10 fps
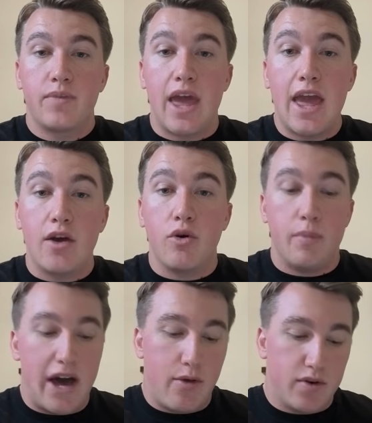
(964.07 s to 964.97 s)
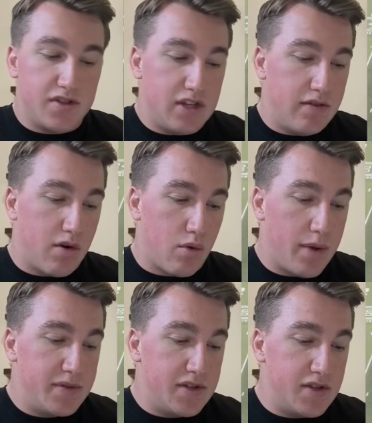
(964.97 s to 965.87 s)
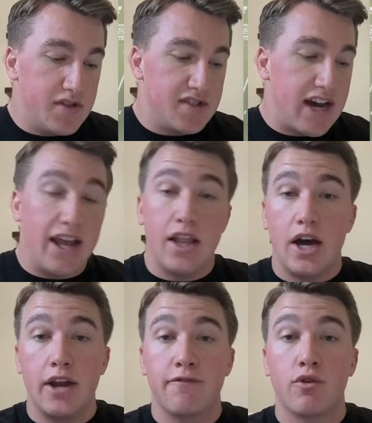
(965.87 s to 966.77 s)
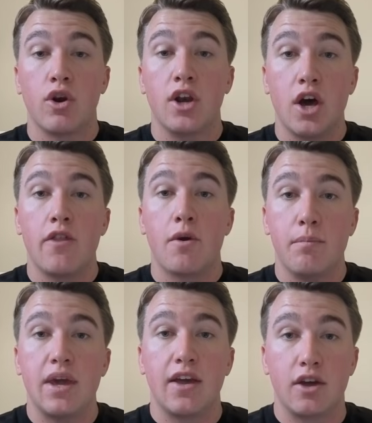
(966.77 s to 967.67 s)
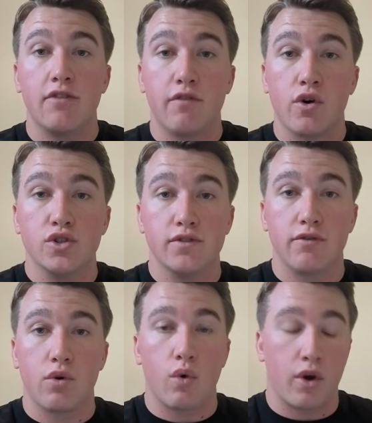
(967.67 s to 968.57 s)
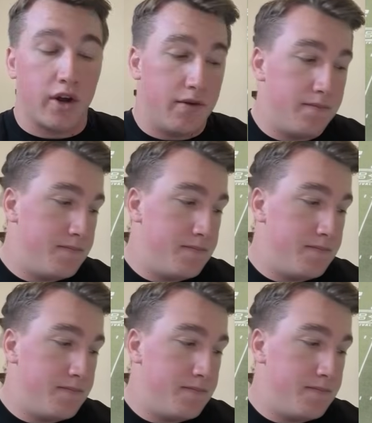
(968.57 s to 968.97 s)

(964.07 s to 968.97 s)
angle by the receiver, rips it to the sideline for another big conversion for Oregon.